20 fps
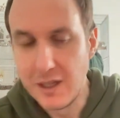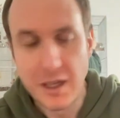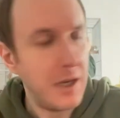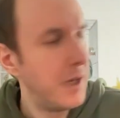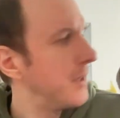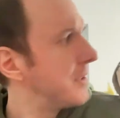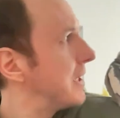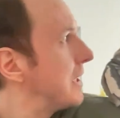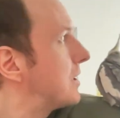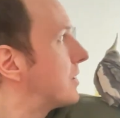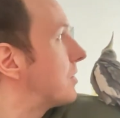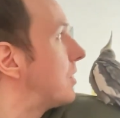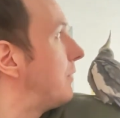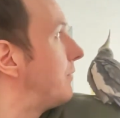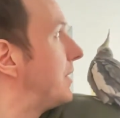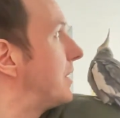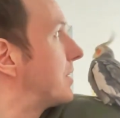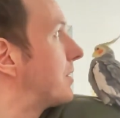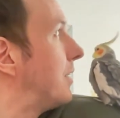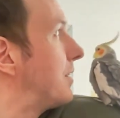It's decent time for
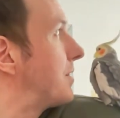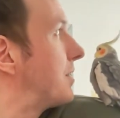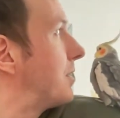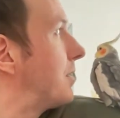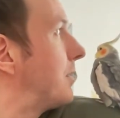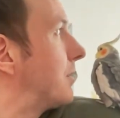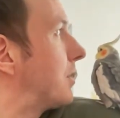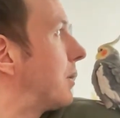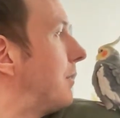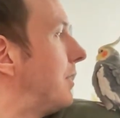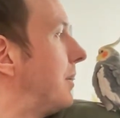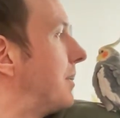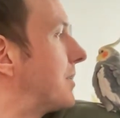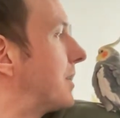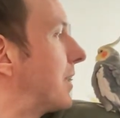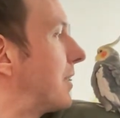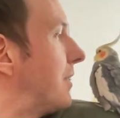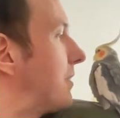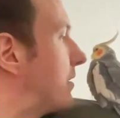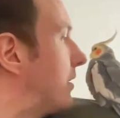these guys to go in a
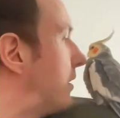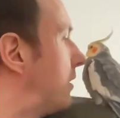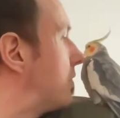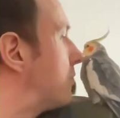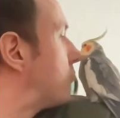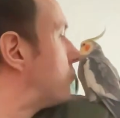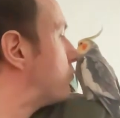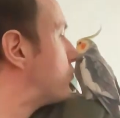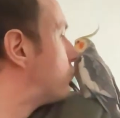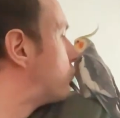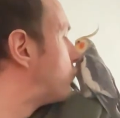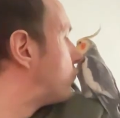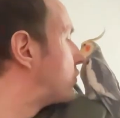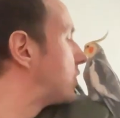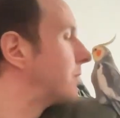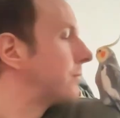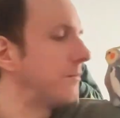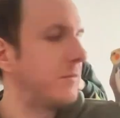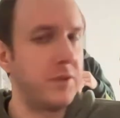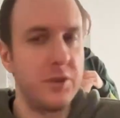second, isn't it?
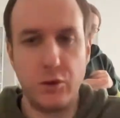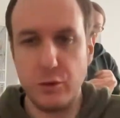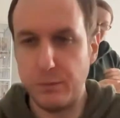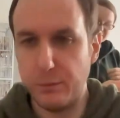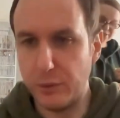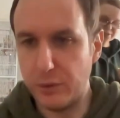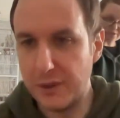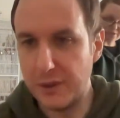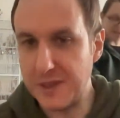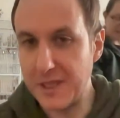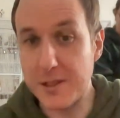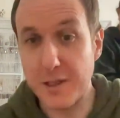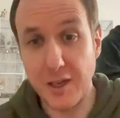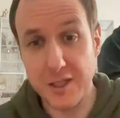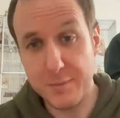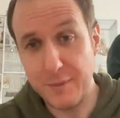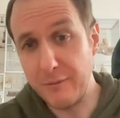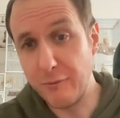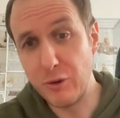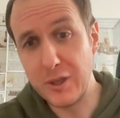Boy, these guys
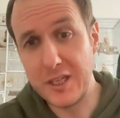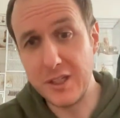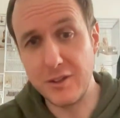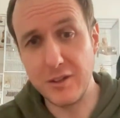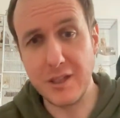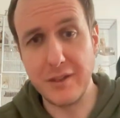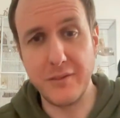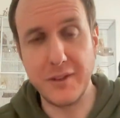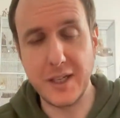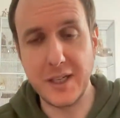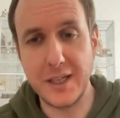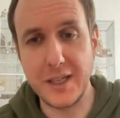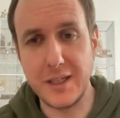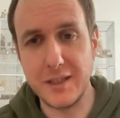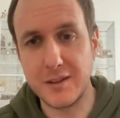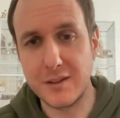have been really good, haven't they?